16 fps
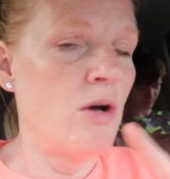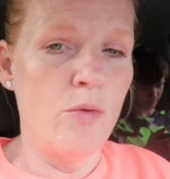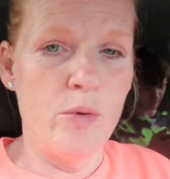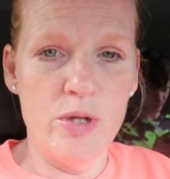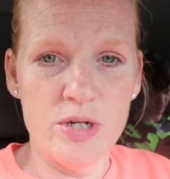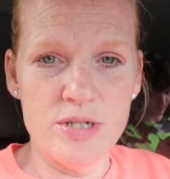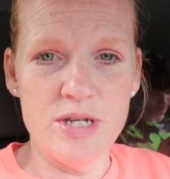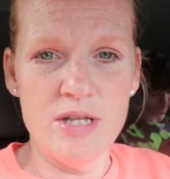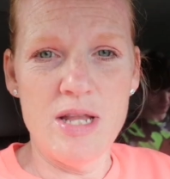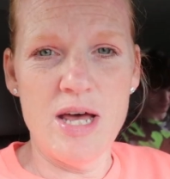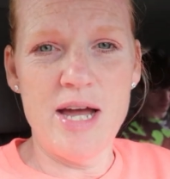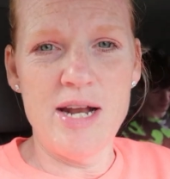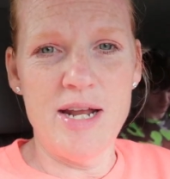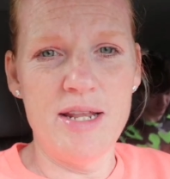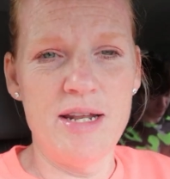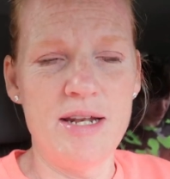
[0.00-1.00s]
we looked
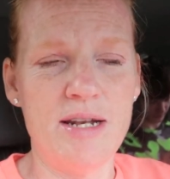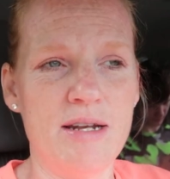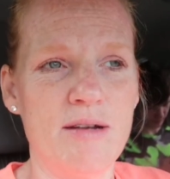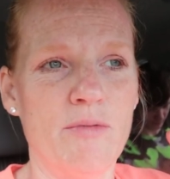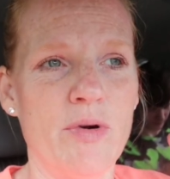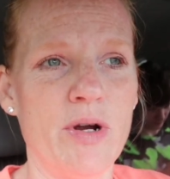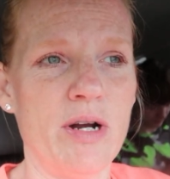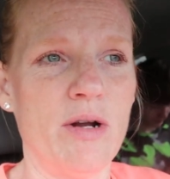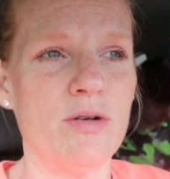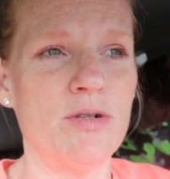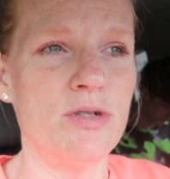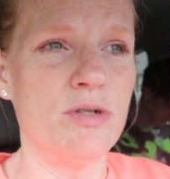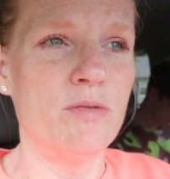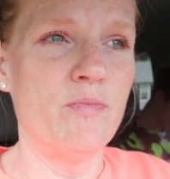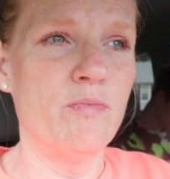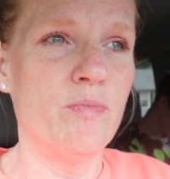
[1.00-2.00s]
online and we're gonna
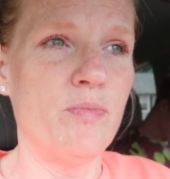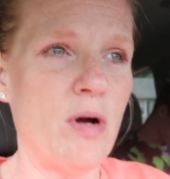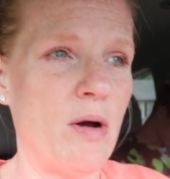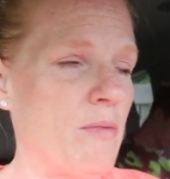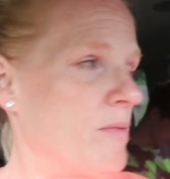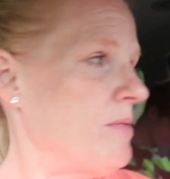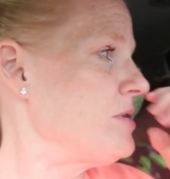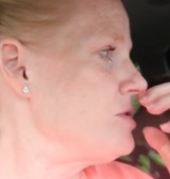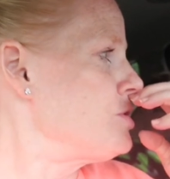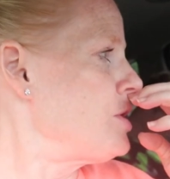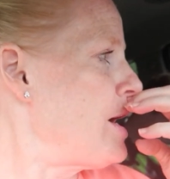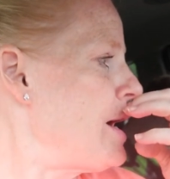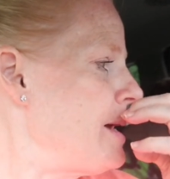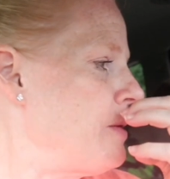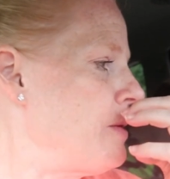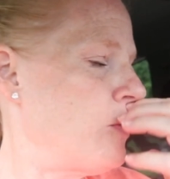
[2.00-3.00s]
probably
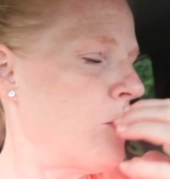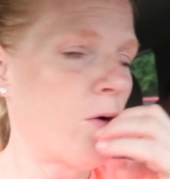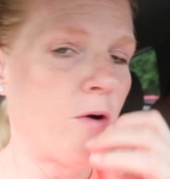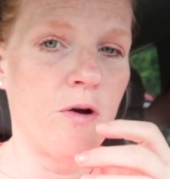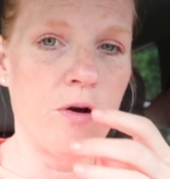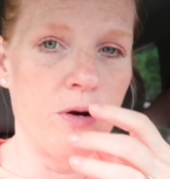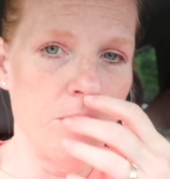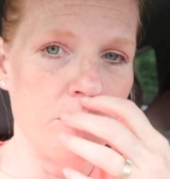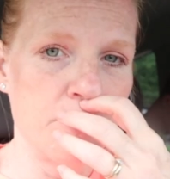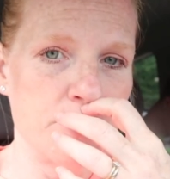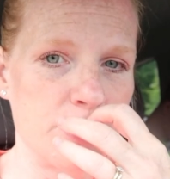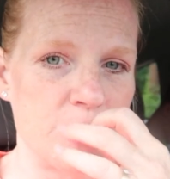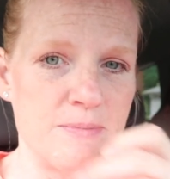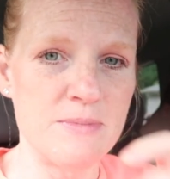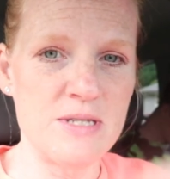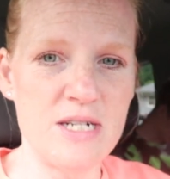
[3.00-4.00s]
try and order
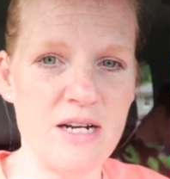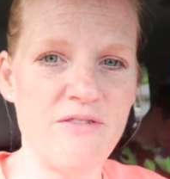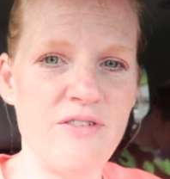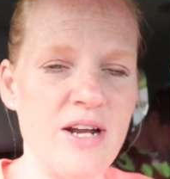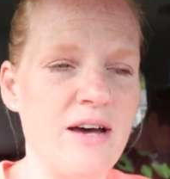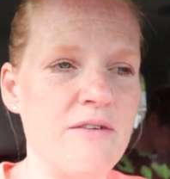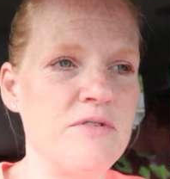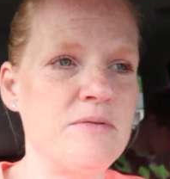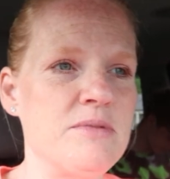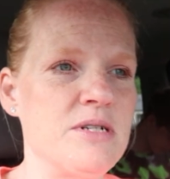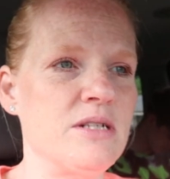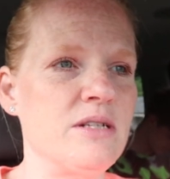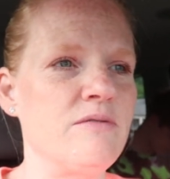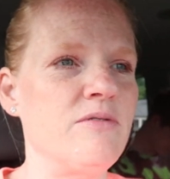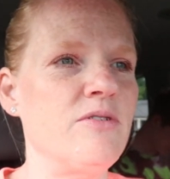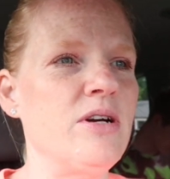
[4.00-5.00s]
some stuff and have them
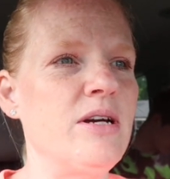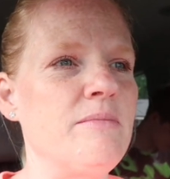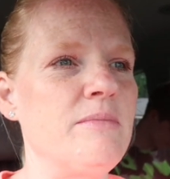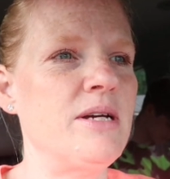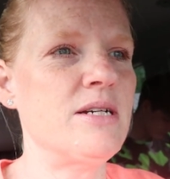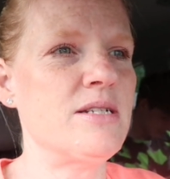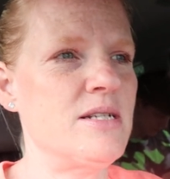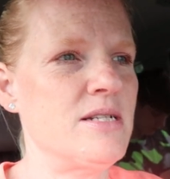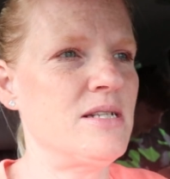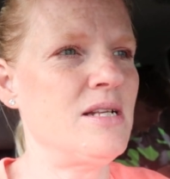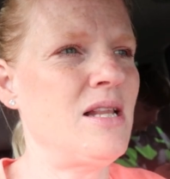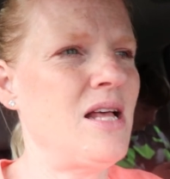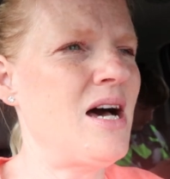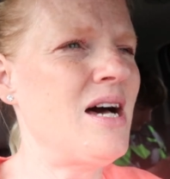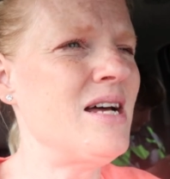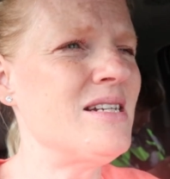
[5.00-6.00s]
deliver it because it's a
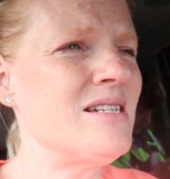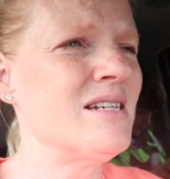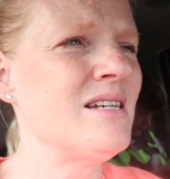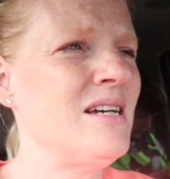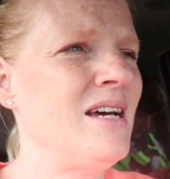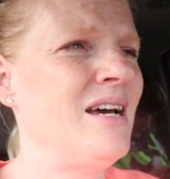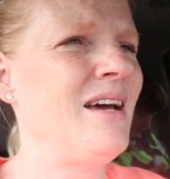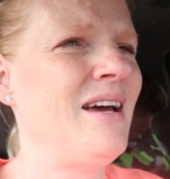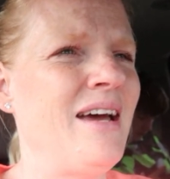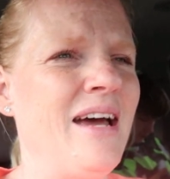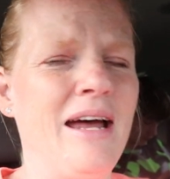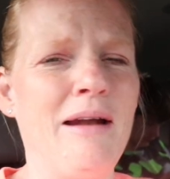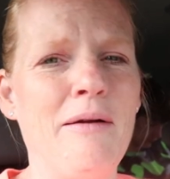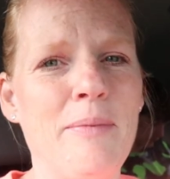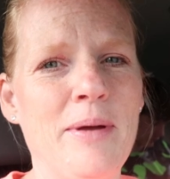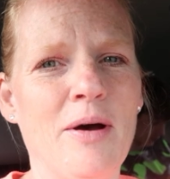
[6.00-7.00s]
lot.
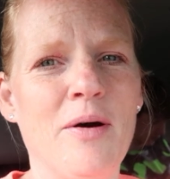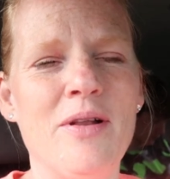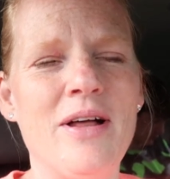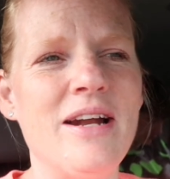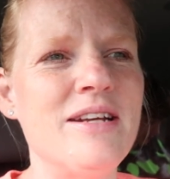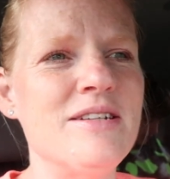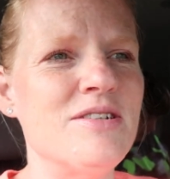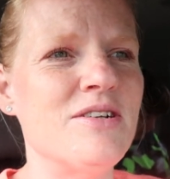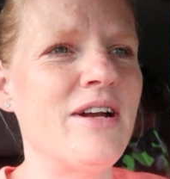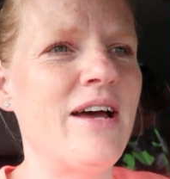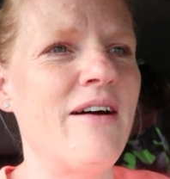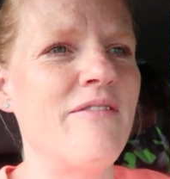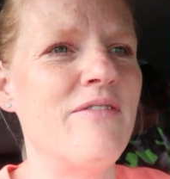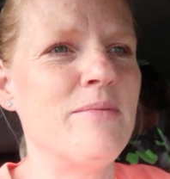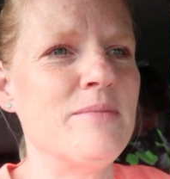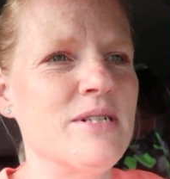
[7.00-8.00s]
And it'll be a whole lot easier to
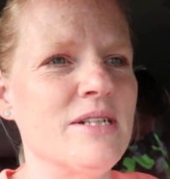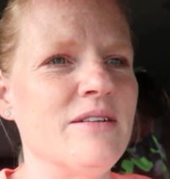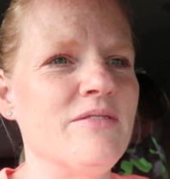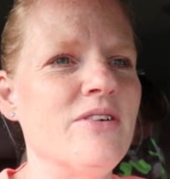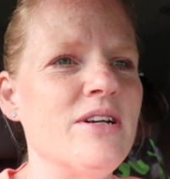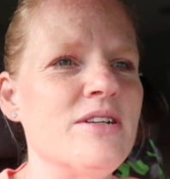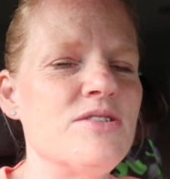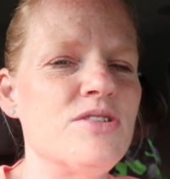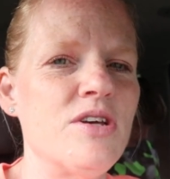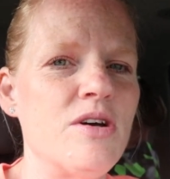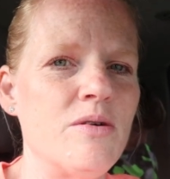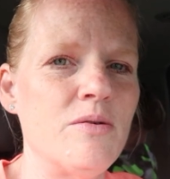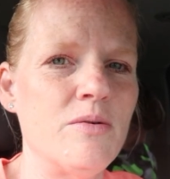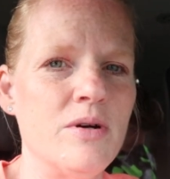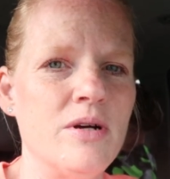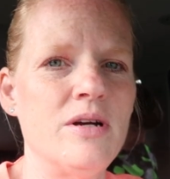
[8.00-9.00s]
have them deliver it.
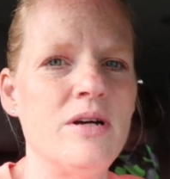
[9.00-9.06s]
So